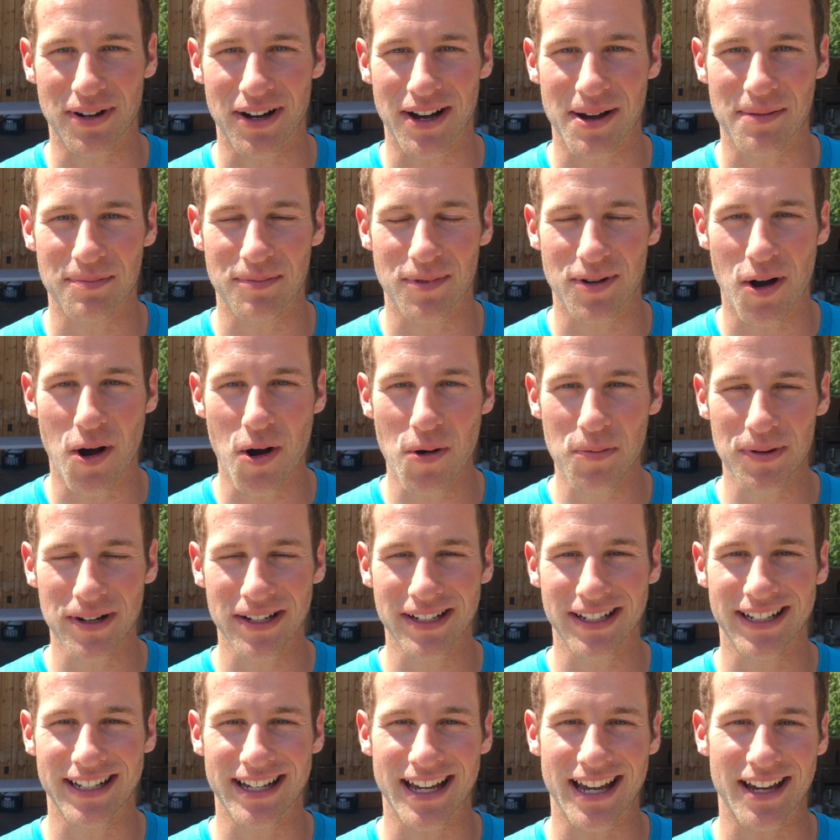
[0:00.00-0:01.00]
but I'm
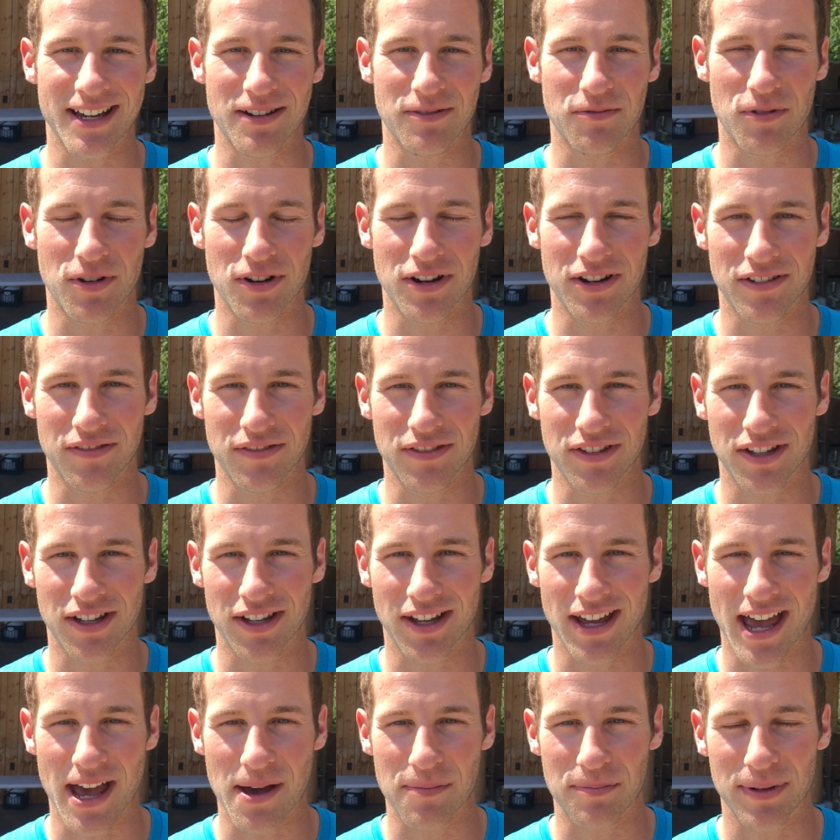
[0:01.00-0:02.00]
hoping to get one of
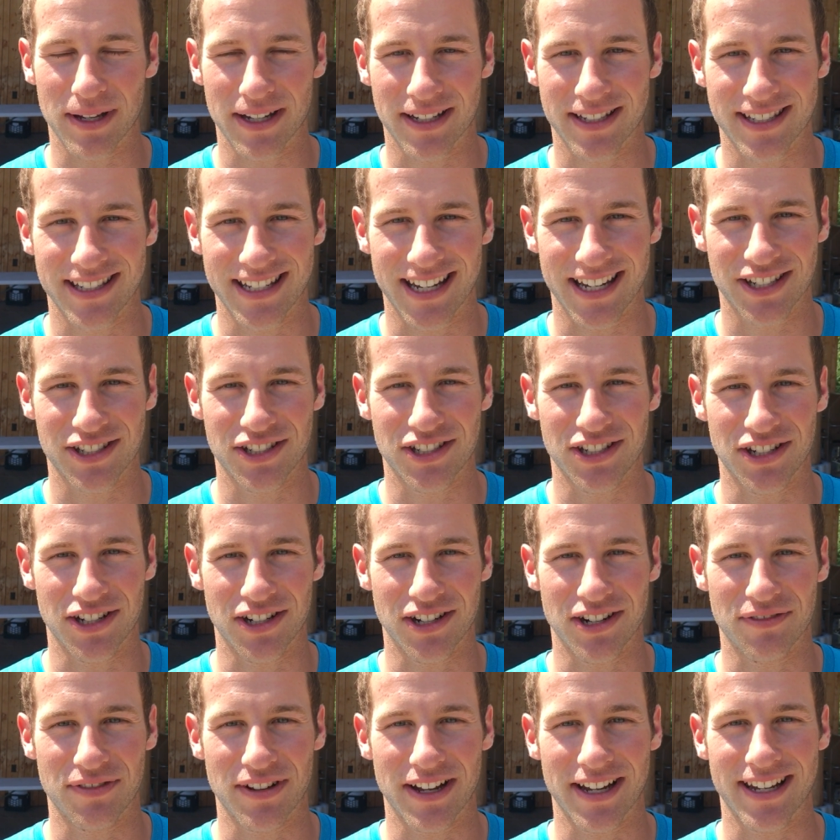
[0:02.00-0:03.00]
the Epics next
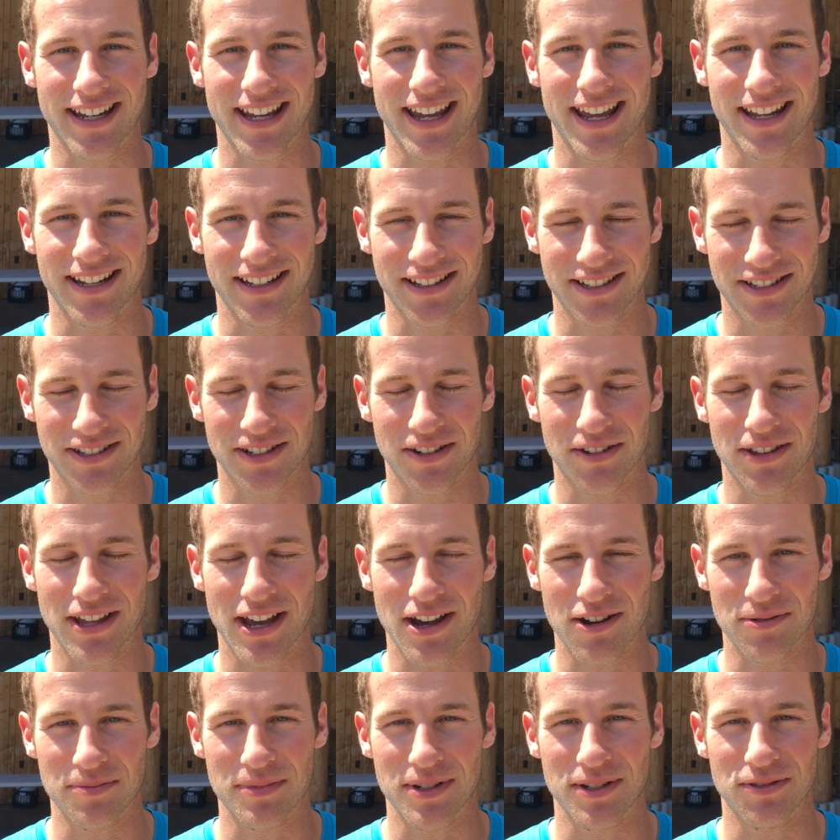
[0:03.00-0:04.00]
year if I can. So
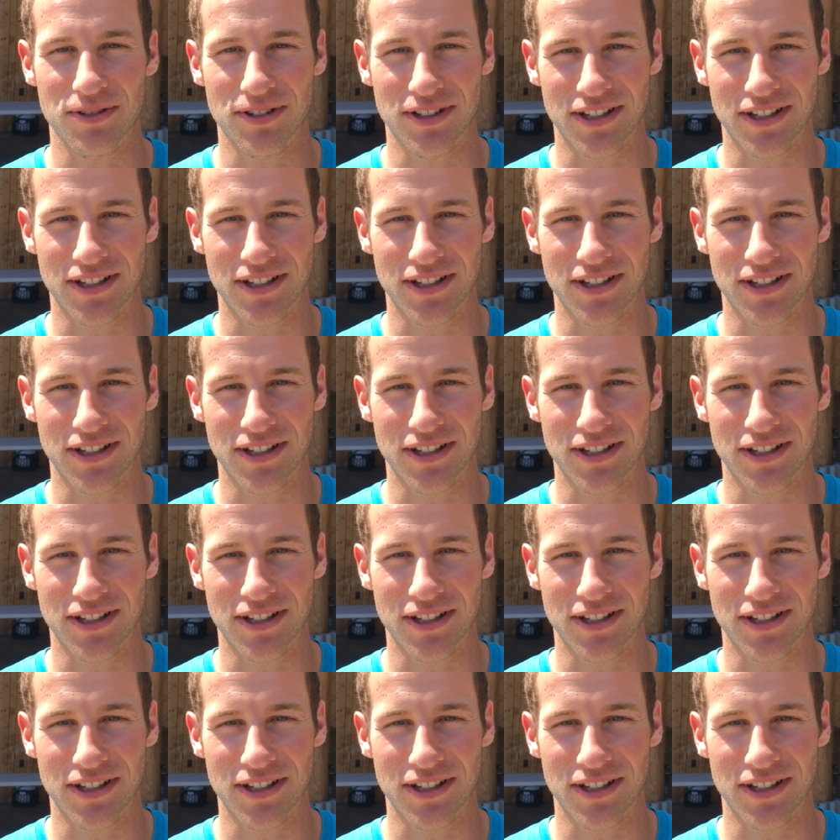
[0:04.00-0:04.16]
that would be. Are